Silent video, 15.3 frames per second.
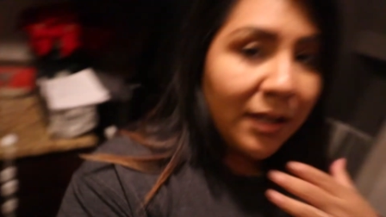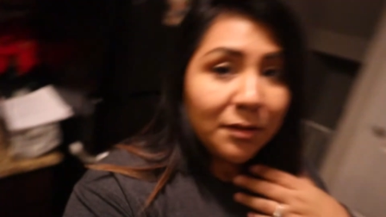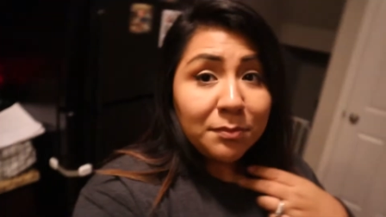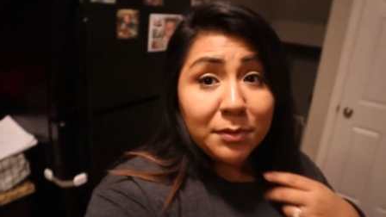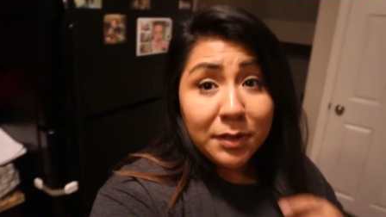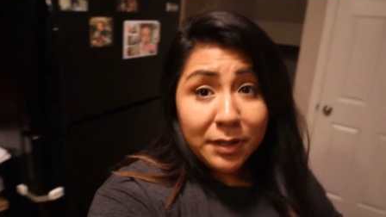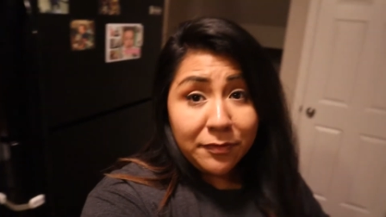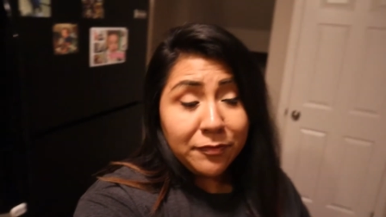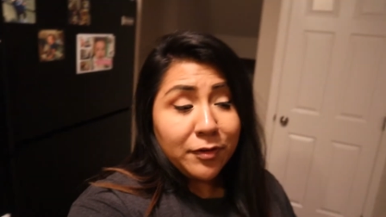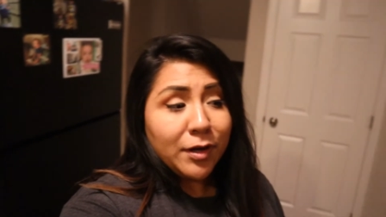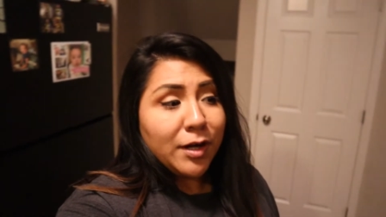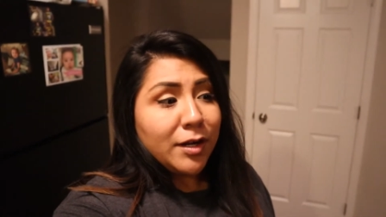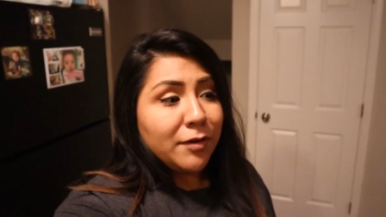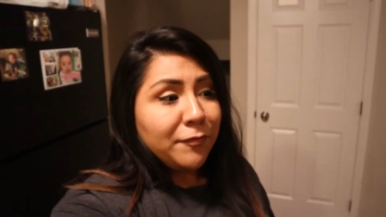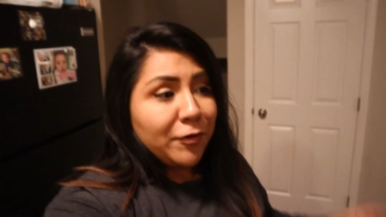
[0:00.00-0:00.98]
I completely
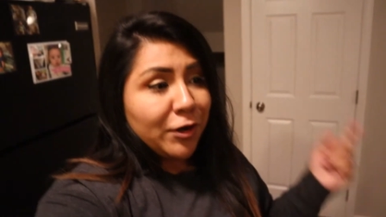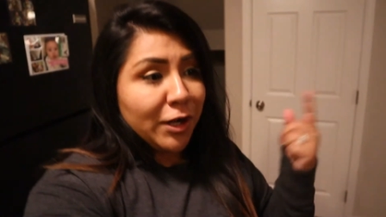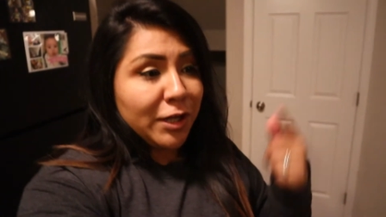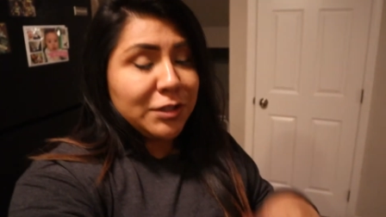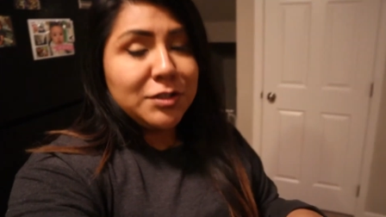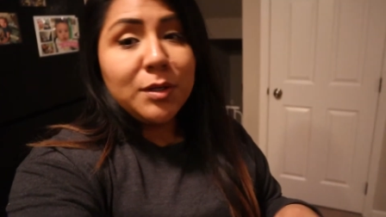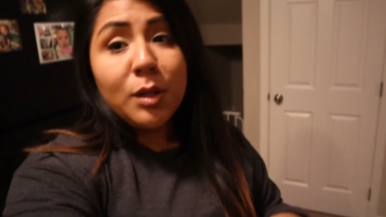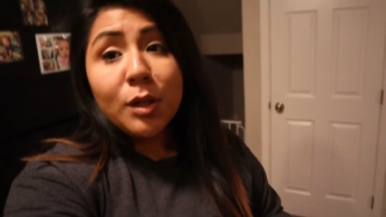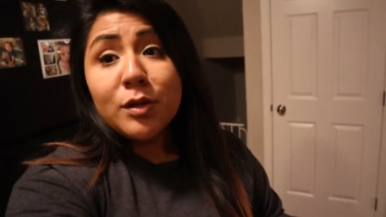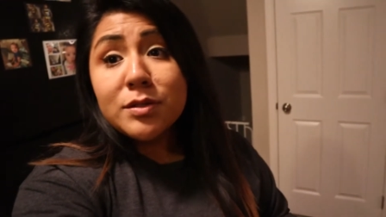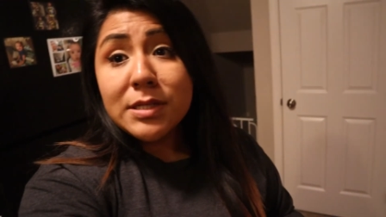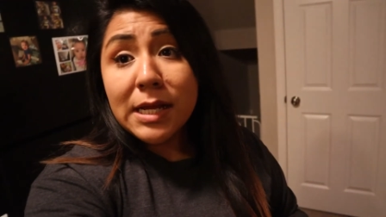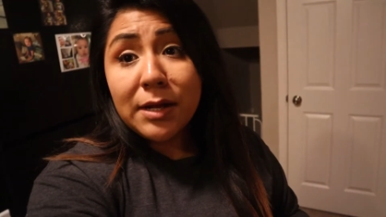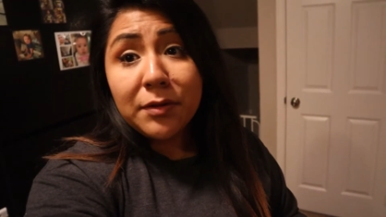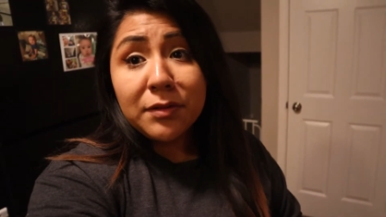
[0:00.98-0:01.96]
forgot forgot to
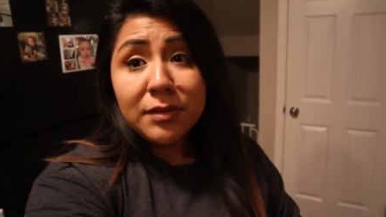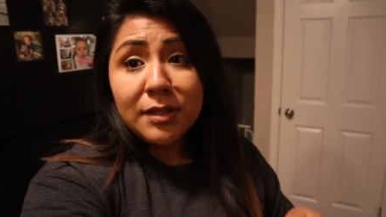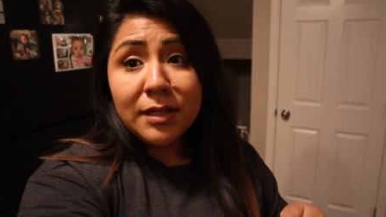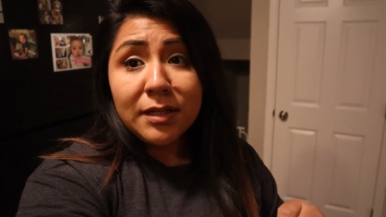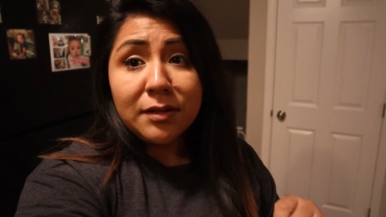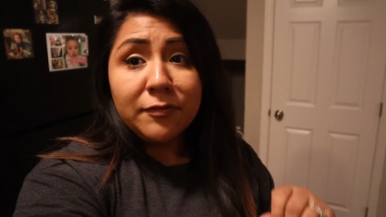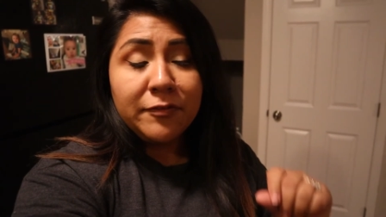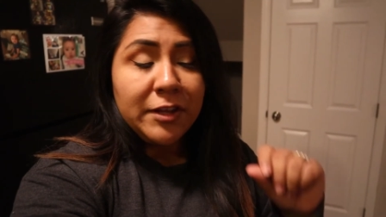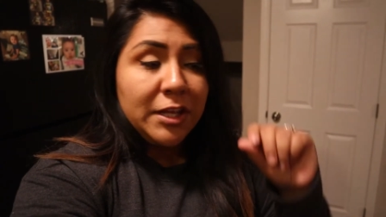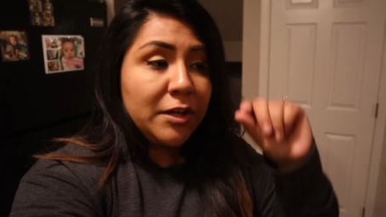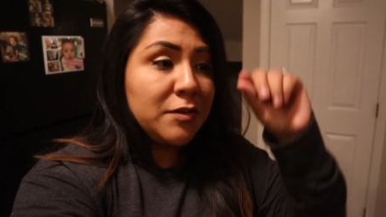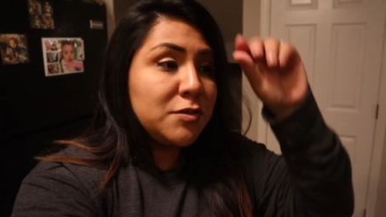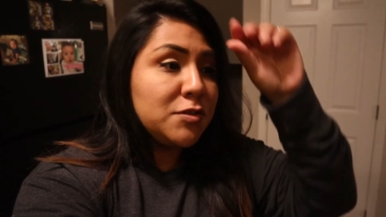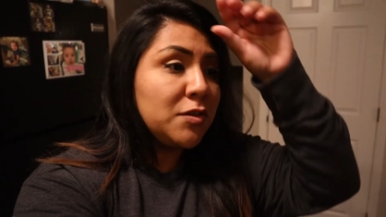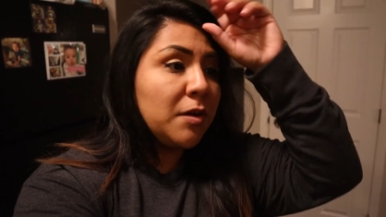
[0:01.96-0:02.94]
close out the
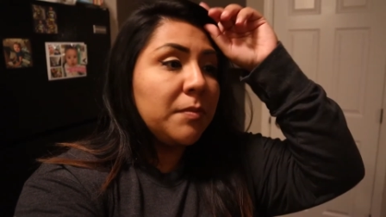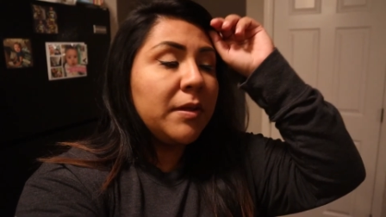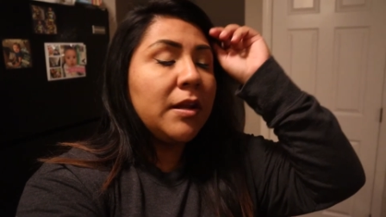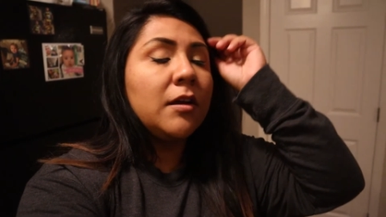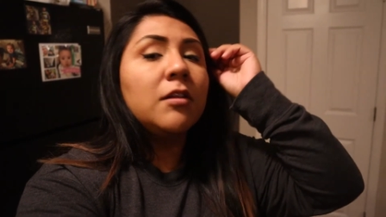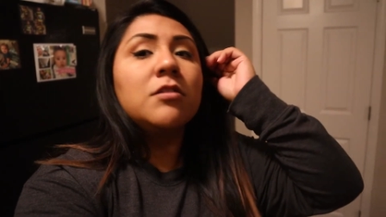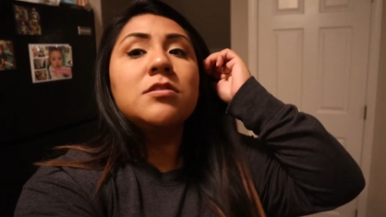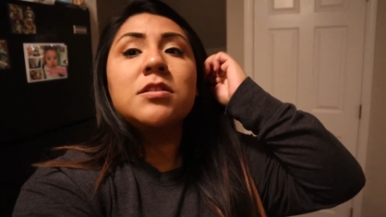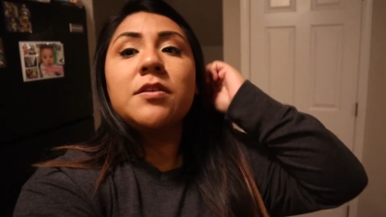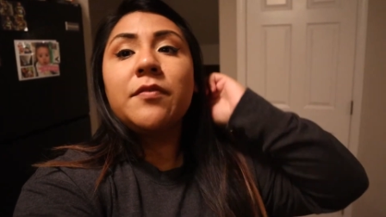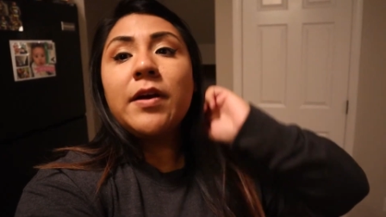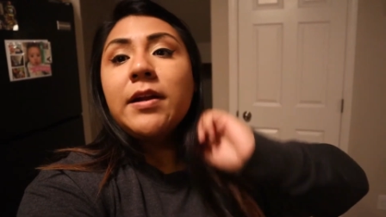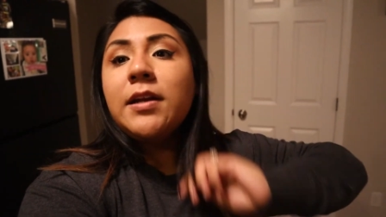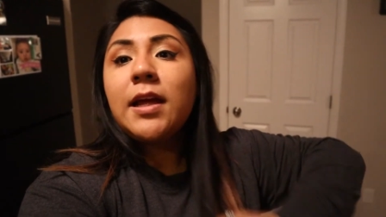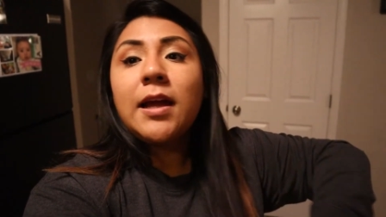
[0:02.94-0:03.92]
video, so I'm gonna close it
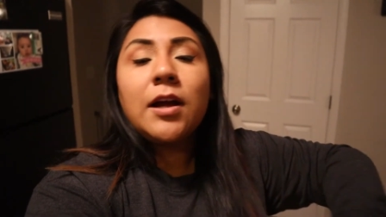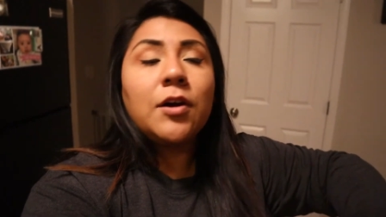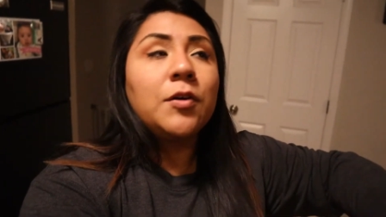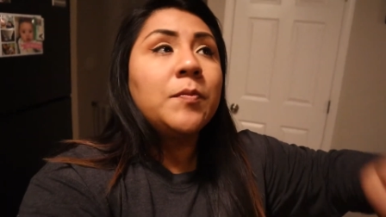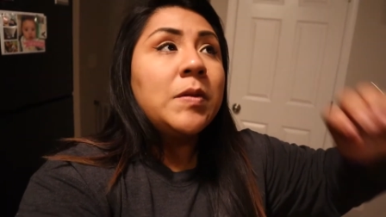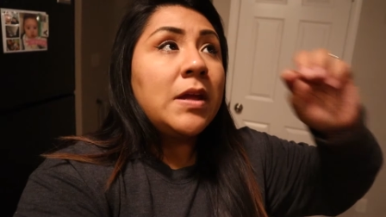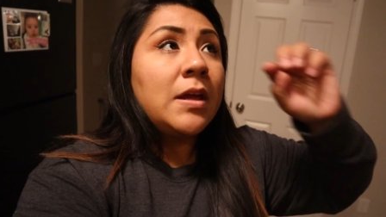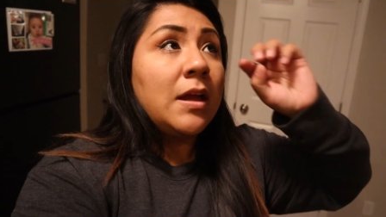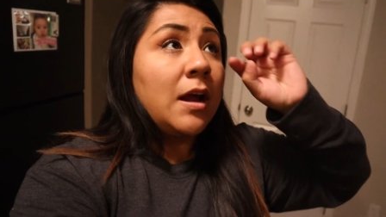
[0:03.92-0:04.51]
right now.